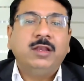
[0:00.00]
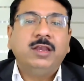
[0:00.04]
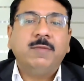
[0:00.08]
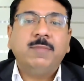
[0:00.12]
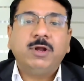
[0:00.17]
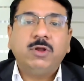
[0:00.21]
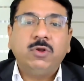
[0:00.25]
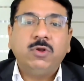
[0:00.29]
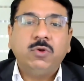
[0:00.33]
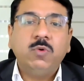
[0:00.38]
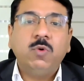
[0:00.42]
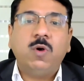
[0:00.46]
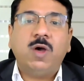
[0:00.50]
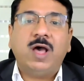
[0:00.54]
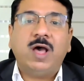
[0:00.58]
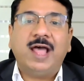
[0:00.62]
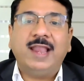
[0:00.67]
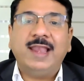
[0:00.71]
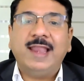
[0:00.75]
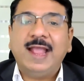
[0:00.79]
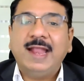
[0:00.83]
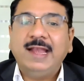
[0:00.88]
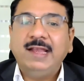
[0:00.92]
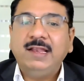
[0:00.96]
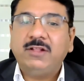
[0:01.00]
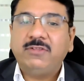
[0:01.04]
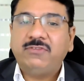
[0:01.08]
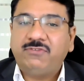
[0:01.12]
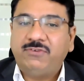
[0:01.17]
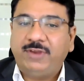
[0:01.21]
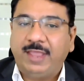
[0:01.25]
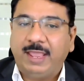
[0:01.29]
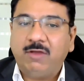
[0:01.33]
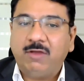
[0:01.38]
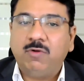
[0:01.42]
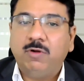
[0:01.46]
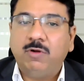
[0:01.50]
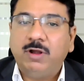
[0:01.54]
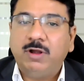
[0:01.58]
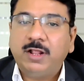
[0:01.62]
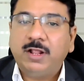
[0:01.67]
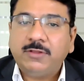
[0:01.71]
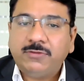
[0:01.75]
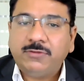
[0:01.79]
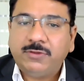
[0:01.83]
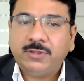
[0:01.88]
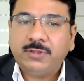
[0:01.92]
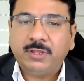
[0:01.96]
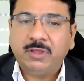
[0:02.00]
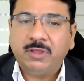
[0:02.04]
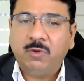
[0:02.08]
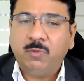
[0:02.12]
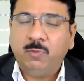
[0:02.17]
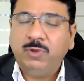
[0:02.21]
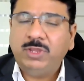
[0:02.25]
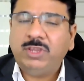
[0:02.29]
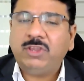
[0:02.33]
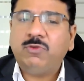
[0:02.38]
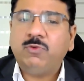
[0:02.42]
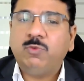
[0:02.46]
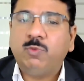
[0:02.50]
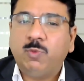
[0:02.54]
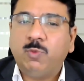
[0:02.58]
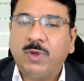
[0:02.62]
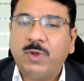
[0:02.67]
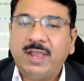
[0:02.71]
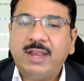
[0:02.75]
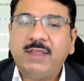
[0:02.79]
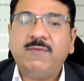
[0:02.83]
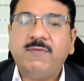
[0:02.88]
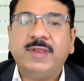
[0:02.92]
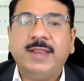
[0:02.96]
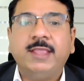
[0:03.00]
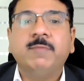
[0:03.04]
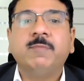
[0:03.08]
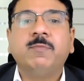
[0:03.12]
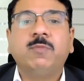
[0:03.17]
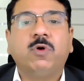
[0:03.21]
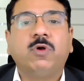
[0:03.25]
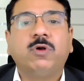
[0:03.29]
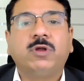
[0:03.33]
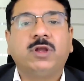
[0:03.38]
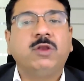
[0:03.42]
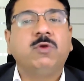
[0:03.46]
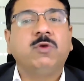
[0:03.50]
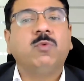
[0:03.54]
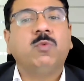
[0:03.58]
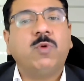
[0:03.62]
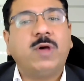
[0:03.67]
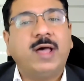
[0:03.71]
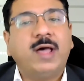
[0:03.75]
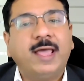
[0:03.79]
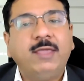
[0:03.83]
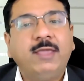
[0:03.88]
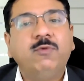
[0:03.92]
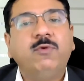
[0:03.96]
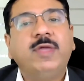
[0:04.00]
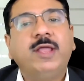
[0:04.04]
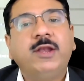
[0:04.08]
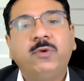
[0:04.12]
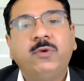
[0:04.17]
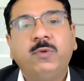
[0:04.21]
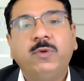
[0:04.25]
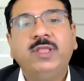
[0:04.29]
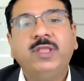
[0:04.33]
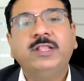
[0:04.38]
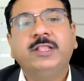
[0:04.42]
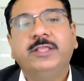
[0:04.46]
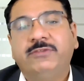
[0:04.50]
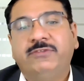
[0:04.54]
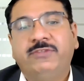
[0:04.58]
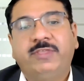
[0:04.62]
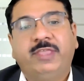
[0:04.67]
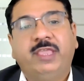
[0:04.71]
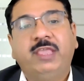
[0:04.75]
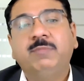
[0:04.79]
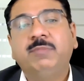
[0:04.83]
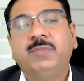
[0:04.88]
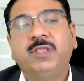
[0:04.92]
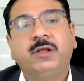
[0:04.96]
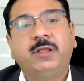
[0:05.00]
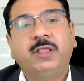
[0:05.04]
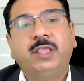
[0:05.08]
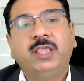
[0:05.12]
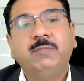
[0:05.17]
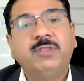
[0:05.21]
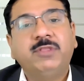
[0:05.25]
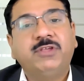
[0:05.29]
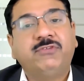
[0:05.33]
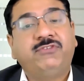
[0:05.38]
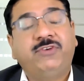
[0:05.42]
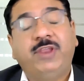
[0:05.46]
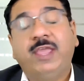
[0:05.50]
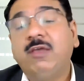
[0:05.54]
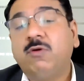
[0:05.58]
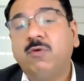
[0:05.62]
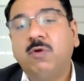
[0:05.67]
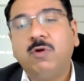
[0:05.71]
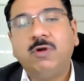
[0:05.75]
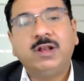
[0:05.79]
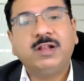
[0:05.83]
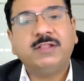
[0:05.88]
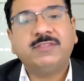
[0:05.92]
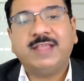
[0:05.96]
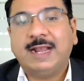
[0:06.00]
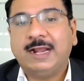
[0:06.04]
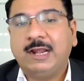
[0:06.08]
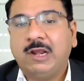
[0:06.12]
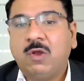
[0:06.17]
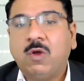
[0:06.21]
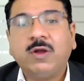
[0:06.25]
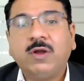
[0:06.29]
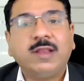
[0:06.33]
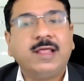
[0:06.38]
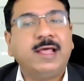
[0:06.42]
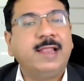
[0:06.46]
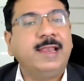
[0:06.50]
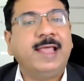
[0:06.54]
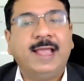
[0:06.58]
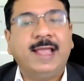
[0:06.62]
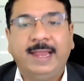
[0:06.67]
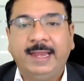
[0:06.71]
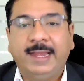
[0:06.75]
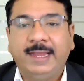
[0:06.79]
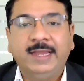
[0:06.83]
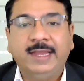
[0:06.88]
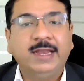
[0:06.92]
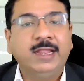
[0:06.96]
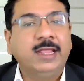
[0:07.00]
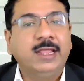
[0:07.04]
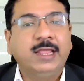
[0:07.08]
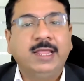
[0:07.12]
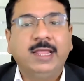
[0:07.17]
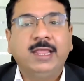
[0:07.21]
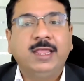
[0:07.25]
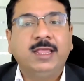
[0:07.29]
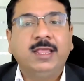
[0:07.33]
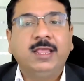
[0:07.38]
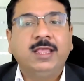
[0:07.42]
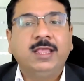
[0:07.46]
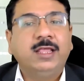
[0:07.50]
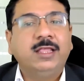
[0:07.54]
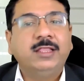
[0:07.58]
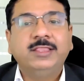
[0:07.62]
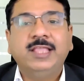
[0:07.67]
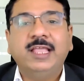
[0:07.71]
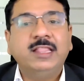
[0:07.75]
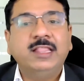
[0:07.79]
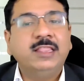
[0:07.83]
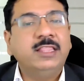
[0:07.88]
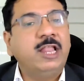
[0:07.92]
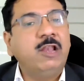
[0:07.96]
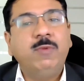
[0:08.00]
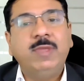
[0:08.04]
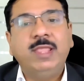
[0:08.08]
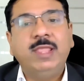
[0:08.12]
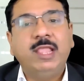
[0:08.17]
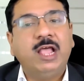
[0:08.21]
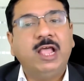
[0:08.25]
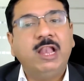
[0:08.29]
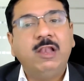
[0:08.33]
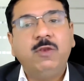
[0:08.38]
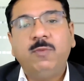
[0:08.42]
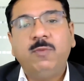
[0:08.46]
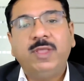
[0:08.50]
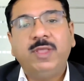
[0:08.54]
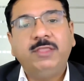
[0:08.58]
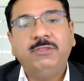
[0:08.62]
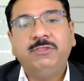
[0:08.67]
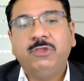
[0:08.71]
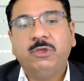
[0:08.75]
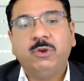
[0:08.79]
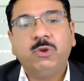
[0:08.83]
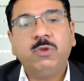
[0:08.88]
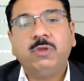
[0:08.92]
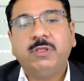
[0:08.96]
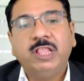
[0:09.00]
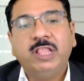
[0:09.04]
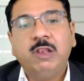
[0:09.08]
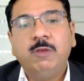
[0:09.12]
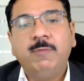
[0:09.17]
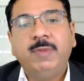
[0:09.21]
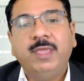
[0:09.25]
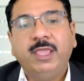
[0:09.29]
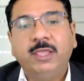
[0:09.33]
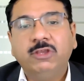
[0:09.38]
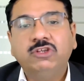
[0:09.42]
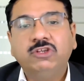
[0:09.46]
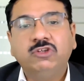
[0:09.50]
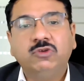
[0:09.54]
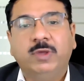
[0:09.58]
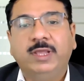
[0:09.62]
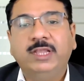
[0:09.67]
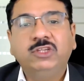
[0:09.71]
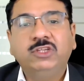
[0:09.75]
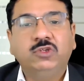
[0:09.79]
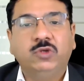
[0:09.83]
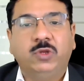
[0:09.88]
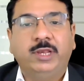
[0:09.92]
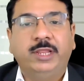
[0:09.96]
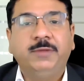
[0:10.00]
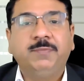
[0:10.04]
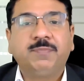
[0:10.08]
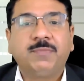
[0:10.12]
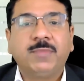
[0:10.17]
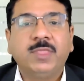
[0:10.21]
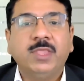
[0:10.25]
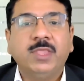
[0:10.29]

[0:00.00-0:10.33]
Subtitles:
Number two, align the stakeholders, which is very, very important. Why we are doing this? If the stakeholders are not aligned, then there will be always, there will be issue actually.